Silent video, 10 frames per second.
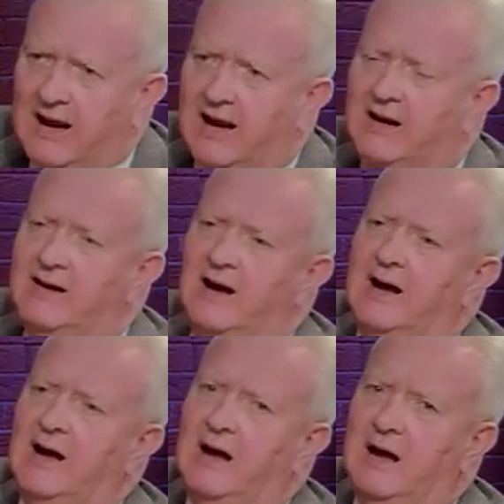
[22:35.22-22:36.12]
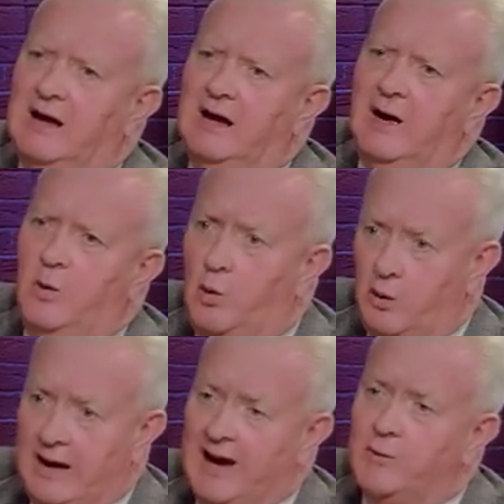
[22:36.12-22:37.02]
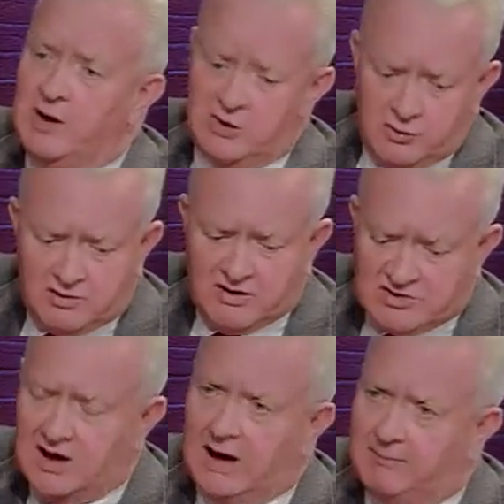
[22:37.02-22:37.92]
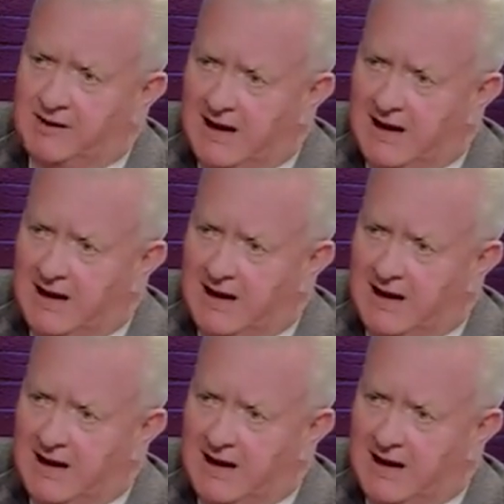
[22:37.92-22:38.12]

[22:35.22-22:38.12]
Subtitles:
And can we do the job?